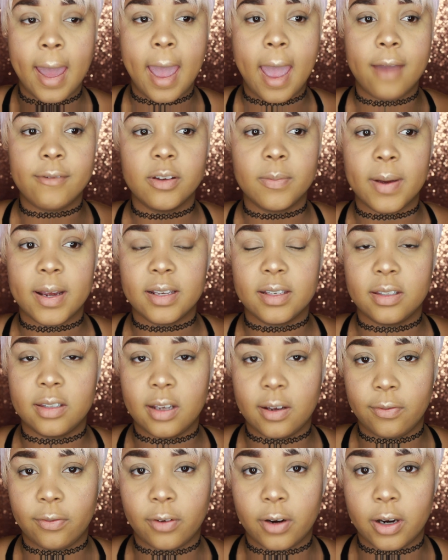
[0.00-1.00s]
Everybody's
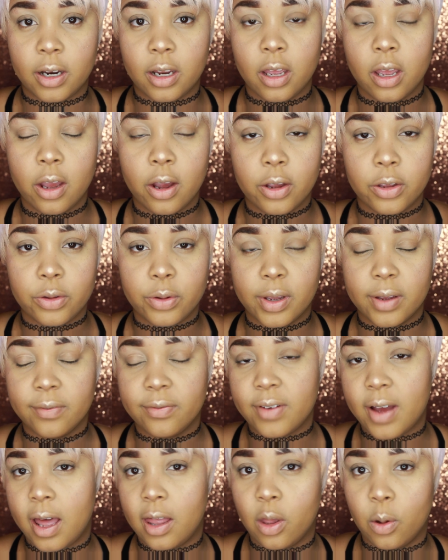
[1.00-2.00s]
different. You can
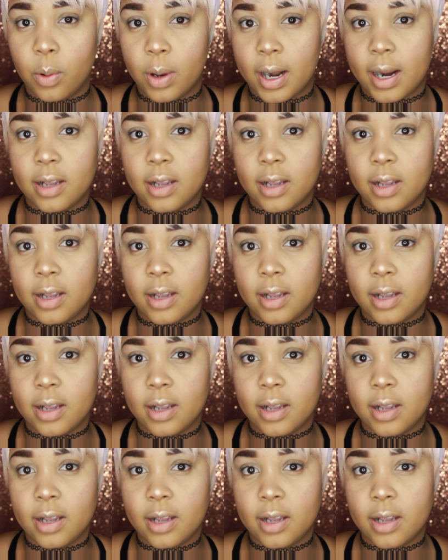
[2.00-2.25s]
follow what